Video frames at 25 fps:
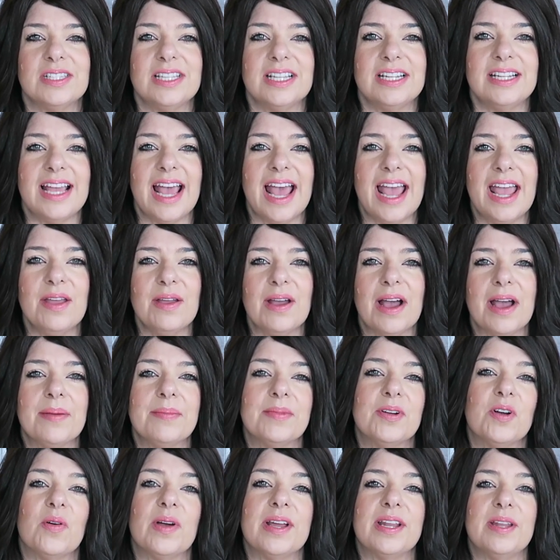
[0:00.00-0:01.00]
Today
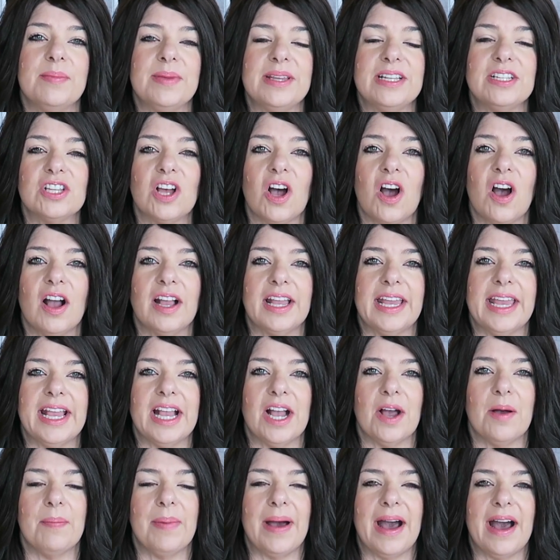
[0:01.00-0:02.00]
I'm going to be talking
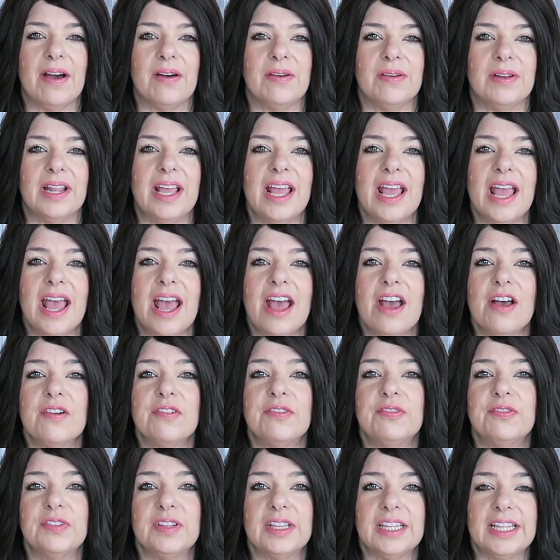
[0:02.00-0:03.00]
about
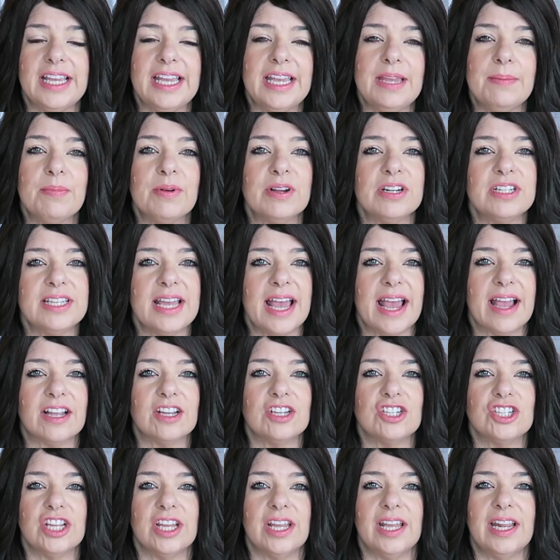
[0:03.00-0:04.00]
flea
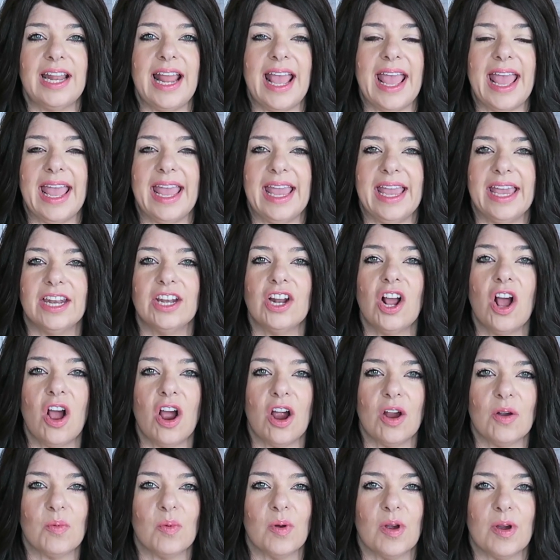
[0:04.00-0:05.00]
protection and
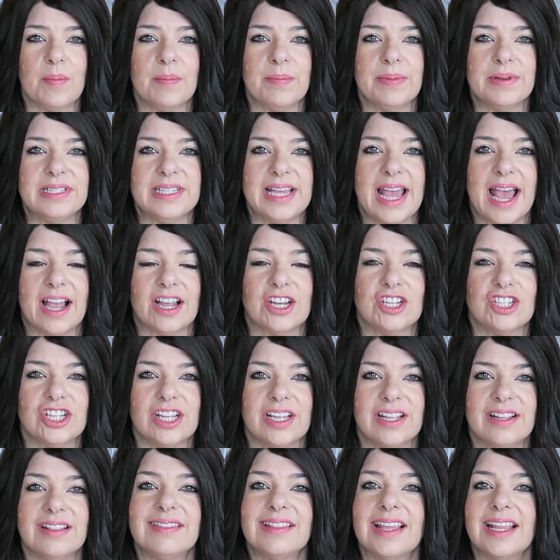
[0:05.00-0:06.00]
heartworm
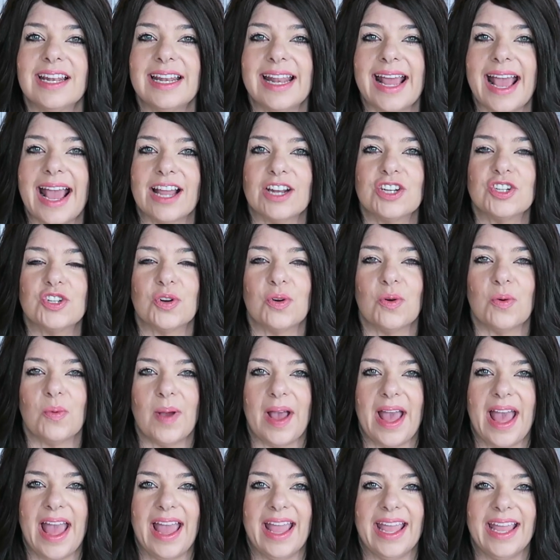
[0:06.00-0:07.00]
protection the natural
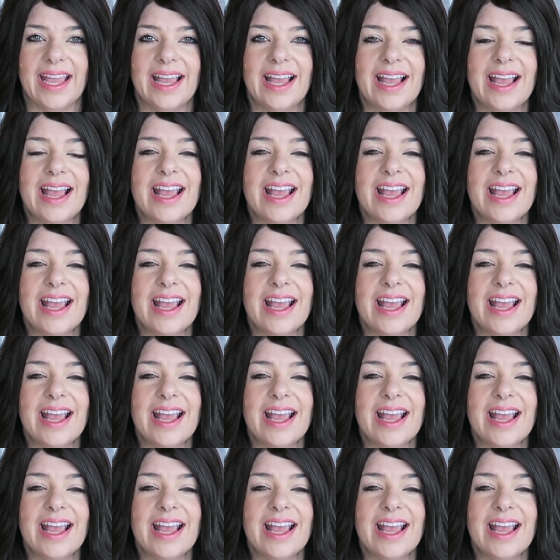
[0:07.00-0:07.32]
way.